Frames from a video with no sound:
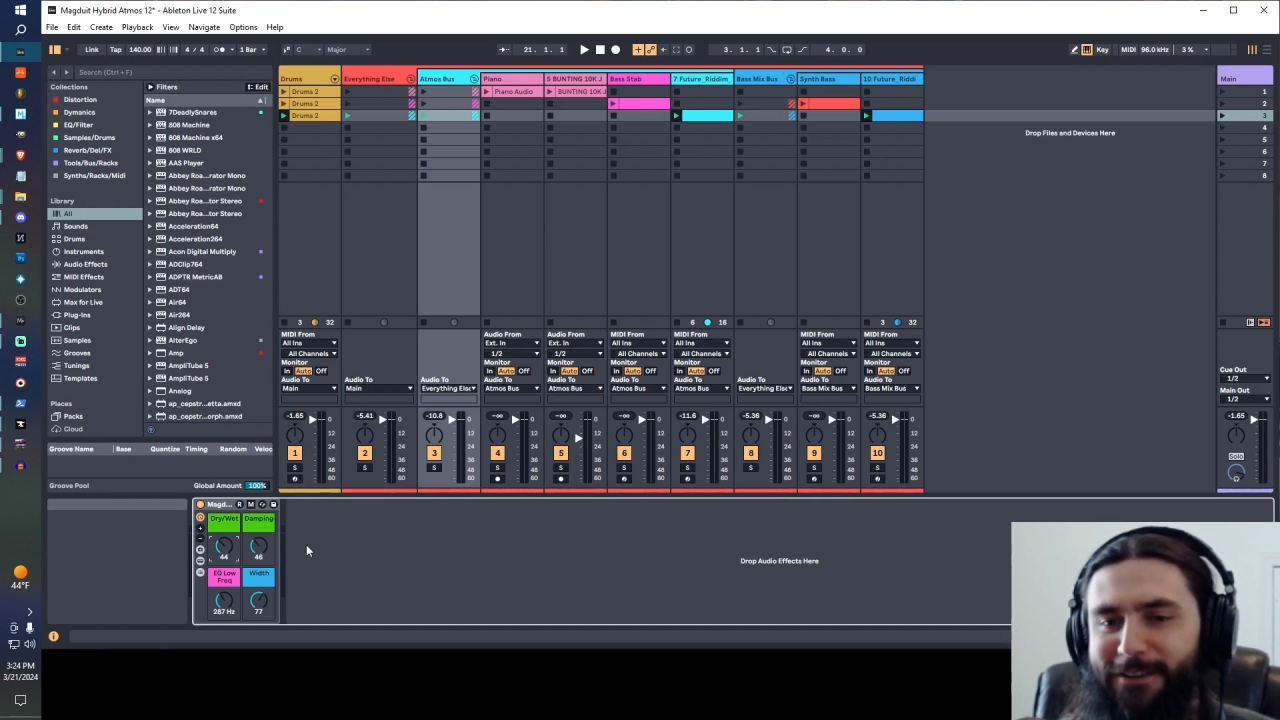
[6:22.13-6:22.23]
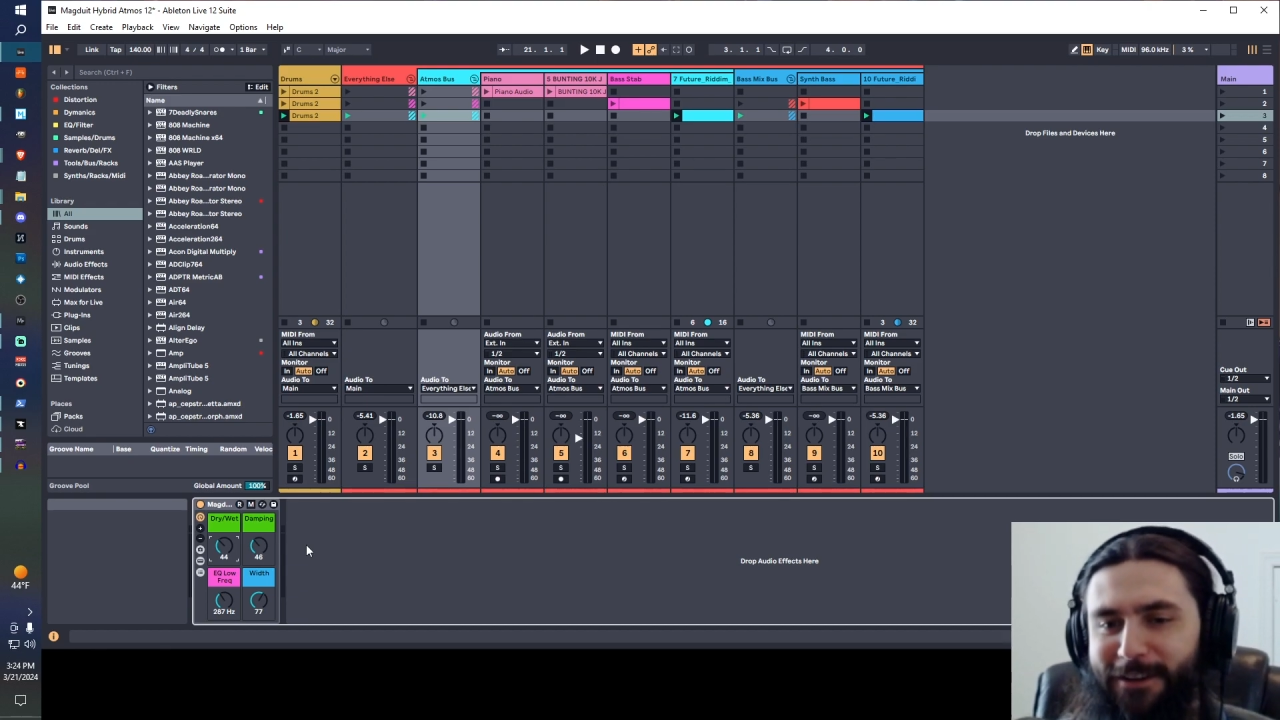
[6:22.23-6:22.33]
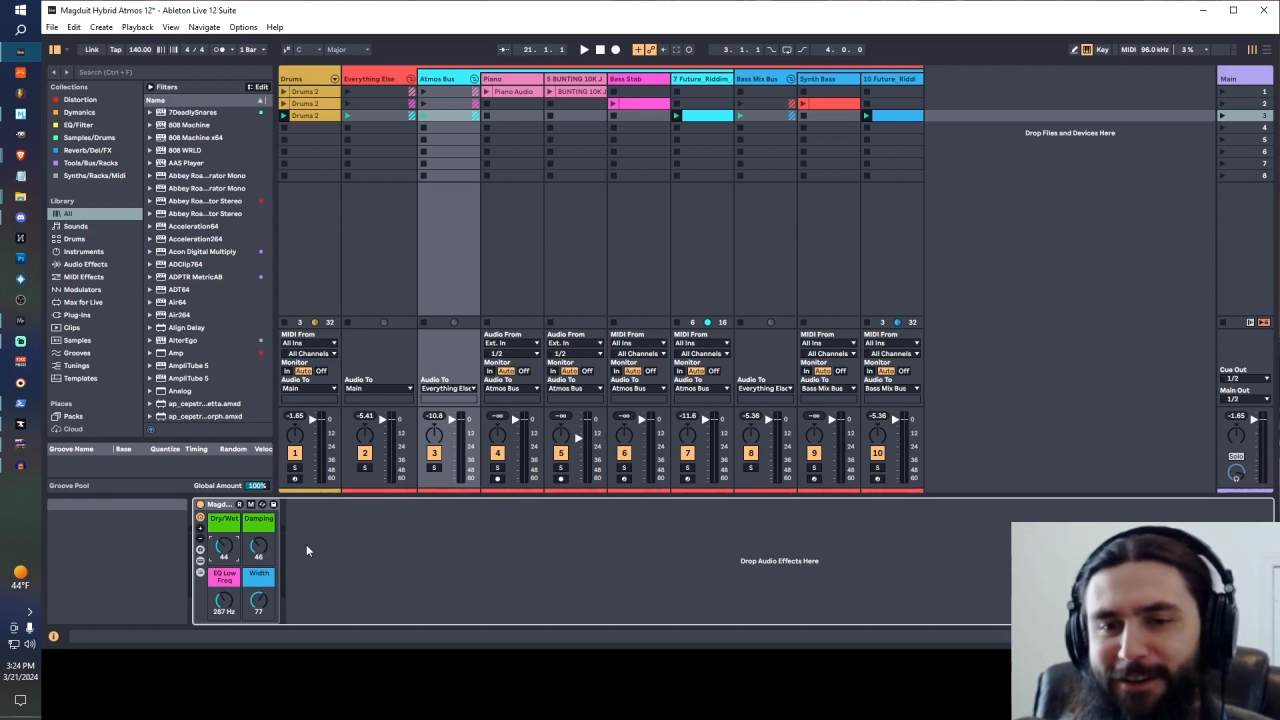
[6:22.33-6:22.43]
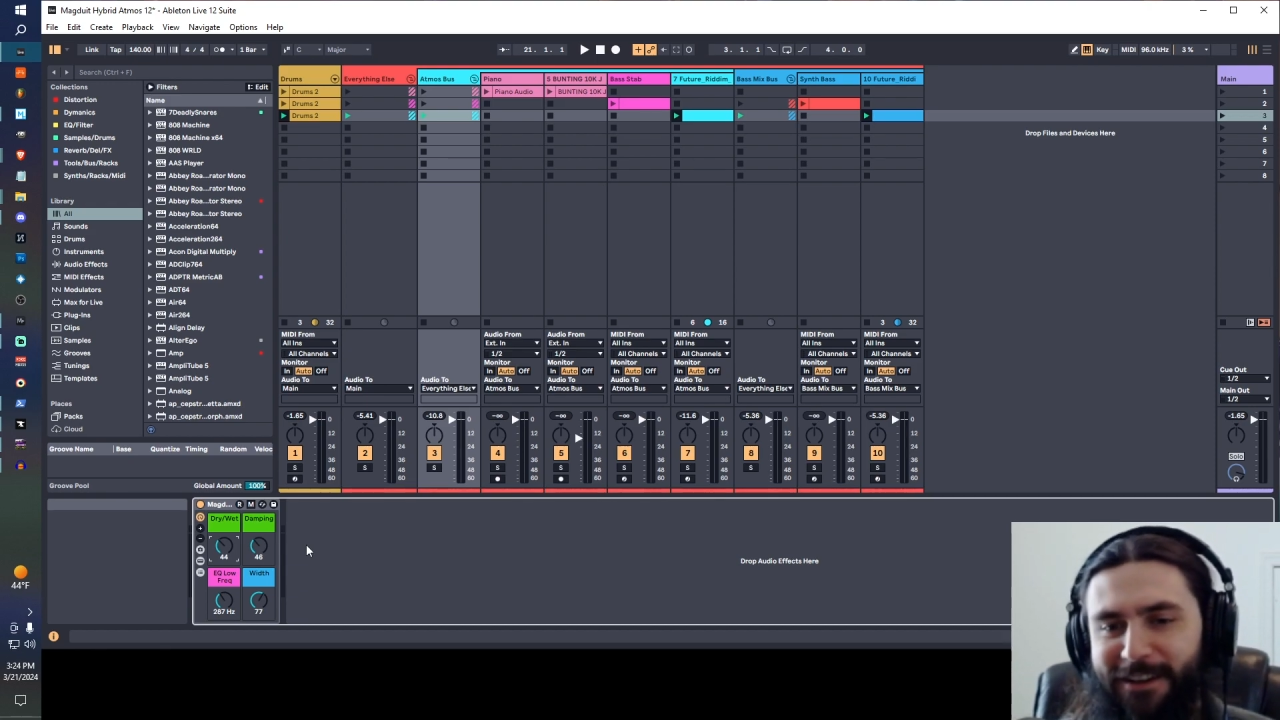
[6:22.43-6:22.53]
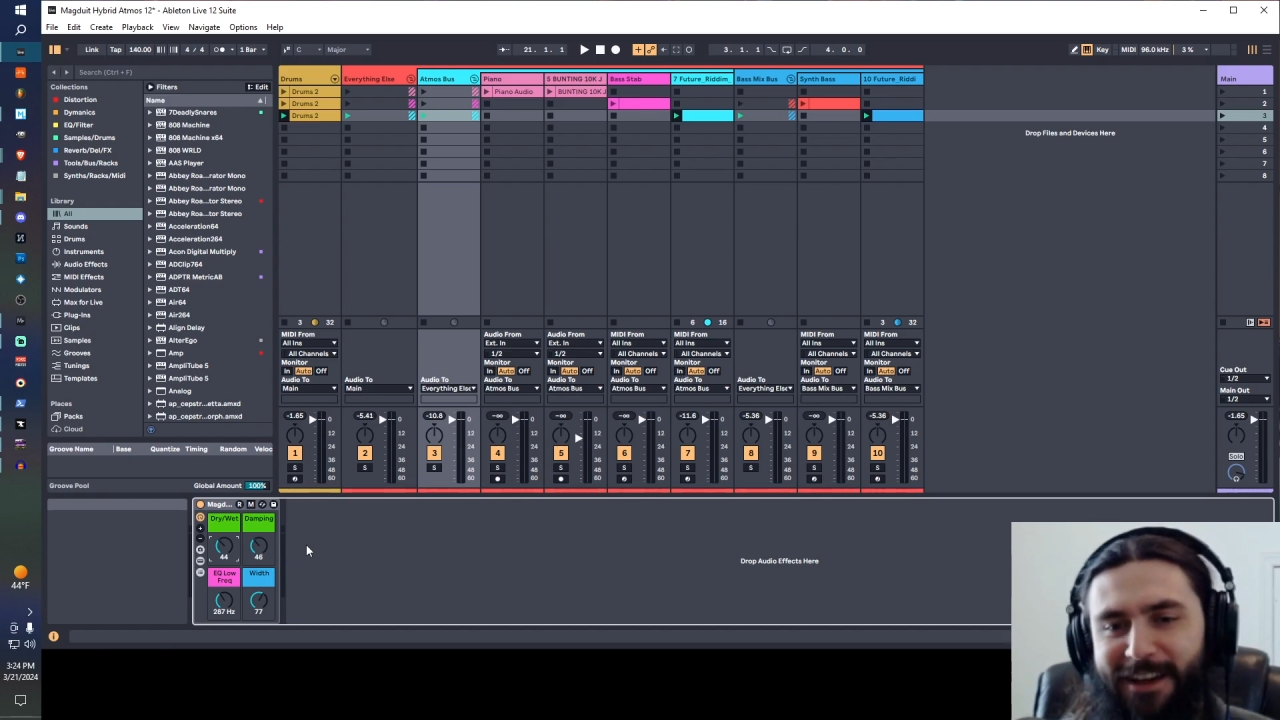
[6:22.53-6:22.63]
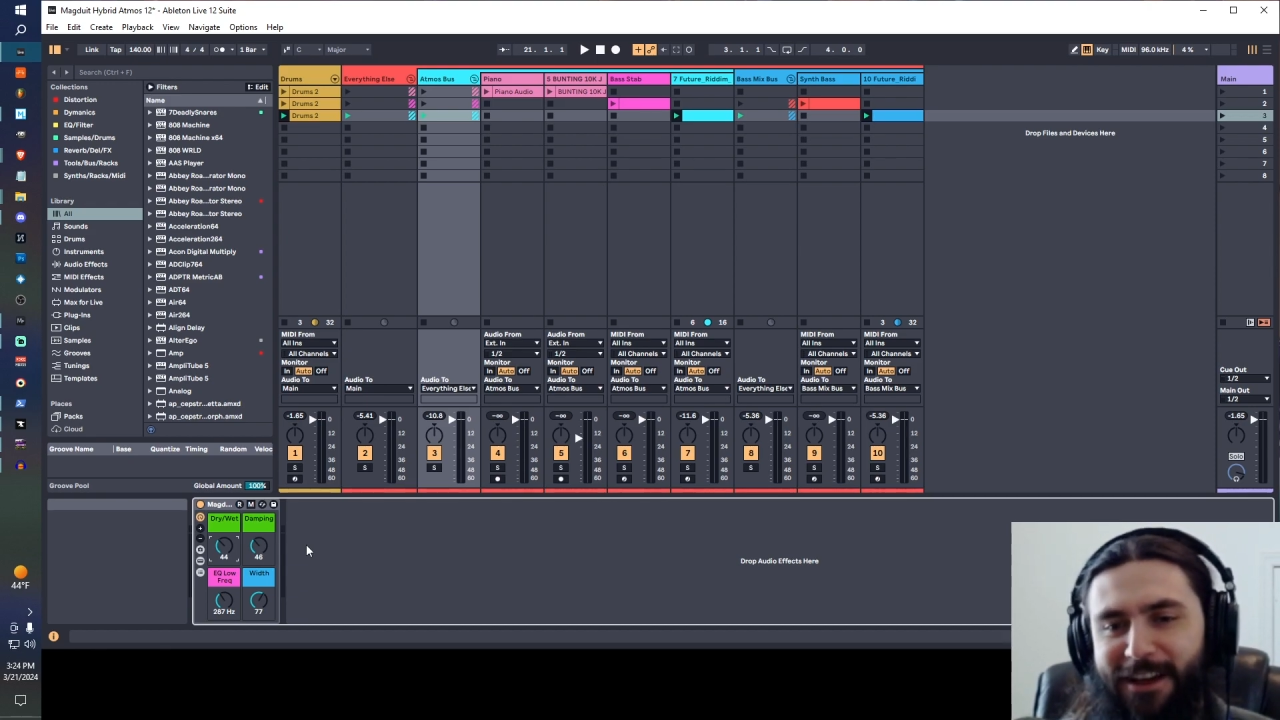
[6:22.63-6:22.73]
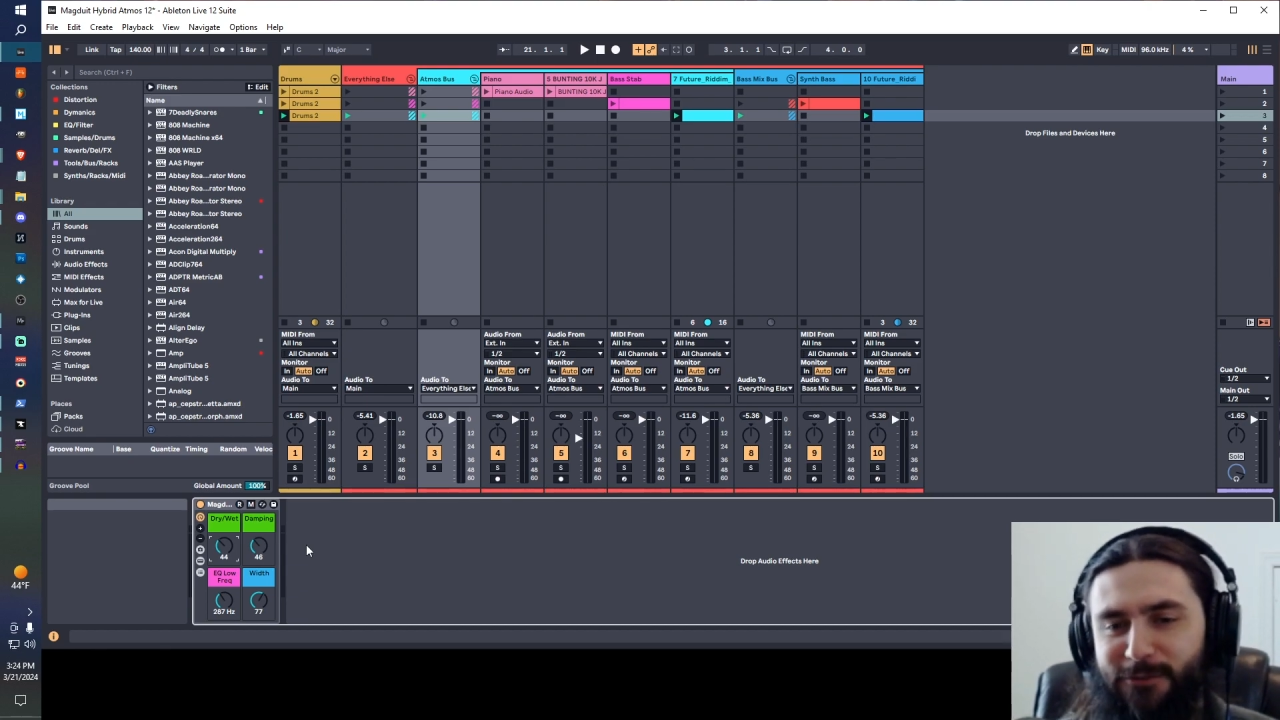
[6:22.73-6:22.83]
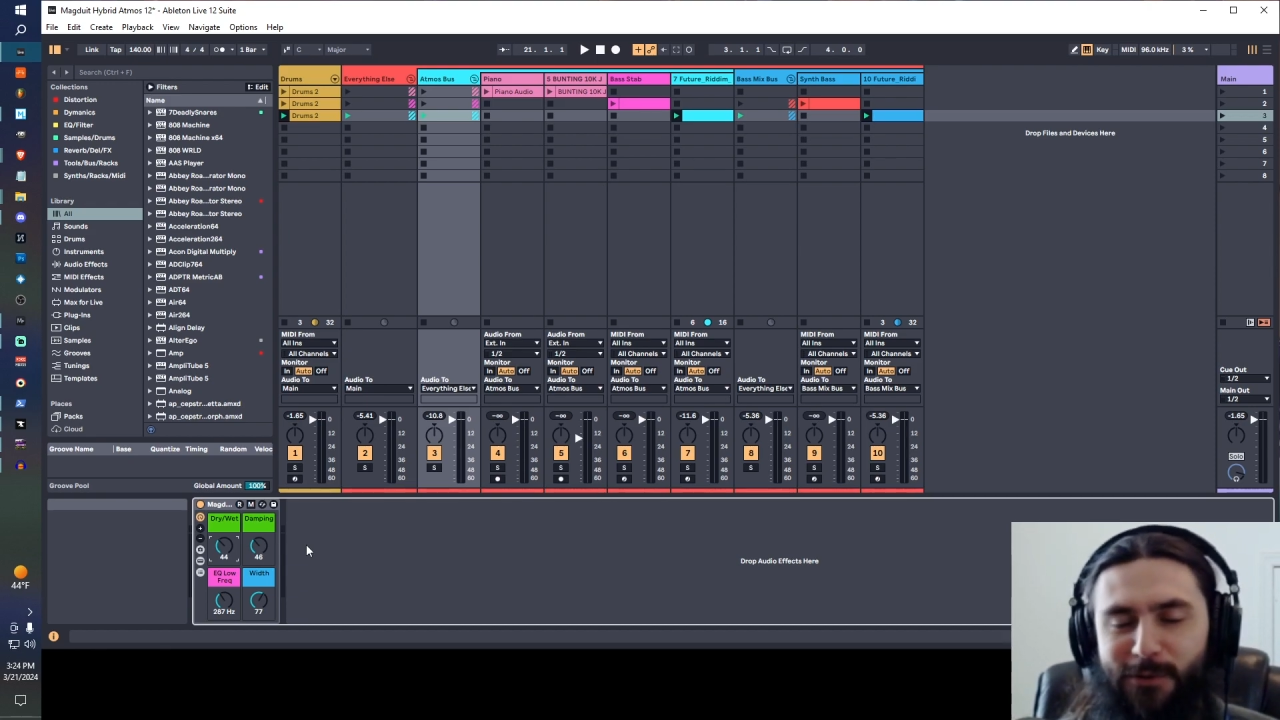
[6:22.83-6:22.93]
as